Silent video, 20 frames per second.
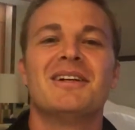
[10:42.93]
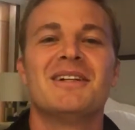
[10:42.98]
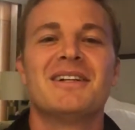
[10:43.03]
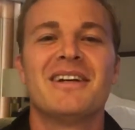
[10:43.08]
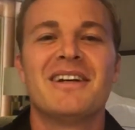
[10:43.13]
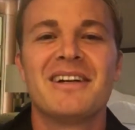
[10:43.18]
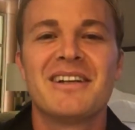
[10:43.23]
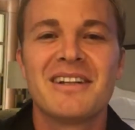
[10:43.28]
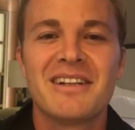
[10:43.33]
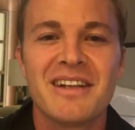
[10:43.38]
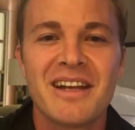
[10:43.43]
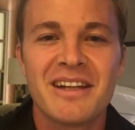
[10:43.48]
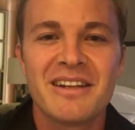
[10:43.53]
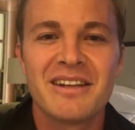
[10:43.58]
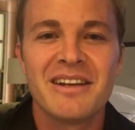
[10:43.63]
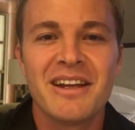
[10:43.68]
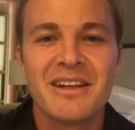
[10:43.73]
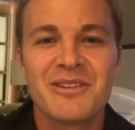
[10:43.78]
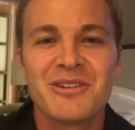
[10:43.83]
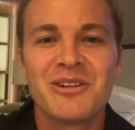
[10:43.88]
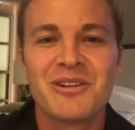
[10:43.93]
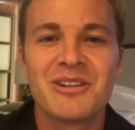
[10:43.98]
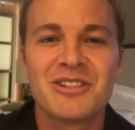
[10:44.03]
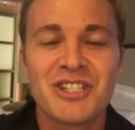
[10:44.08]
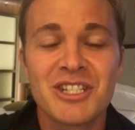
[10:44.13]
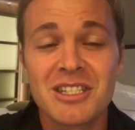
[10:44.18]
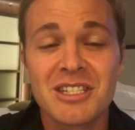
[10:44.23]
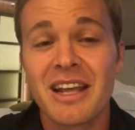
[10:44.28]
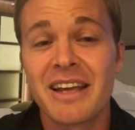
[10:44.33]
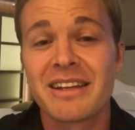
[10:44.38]
And another,
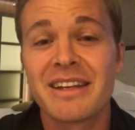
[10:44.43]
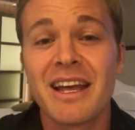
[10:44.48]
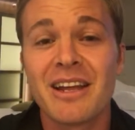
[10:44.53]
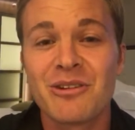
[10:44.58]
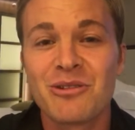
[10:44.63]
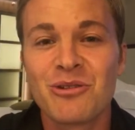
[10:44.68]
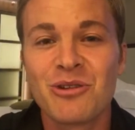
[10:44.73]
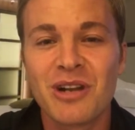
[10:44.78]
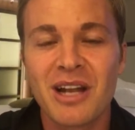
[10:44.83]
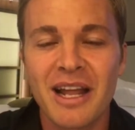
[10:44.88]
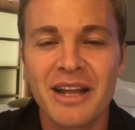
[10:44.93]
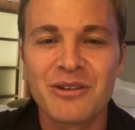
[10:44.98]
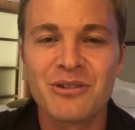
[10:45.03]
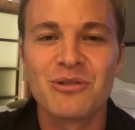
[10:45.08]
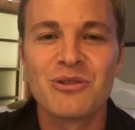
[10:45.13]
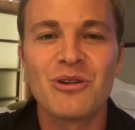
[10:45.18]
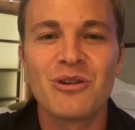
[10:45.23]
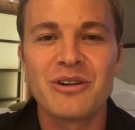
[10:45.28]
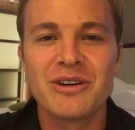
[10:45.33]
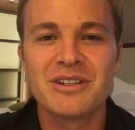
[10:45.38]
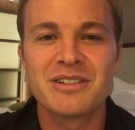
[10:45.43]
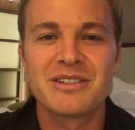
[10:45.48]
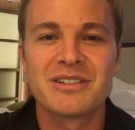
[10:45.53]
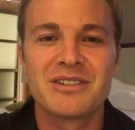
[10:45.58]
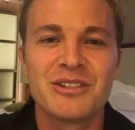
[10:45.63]
just like Lando Norris,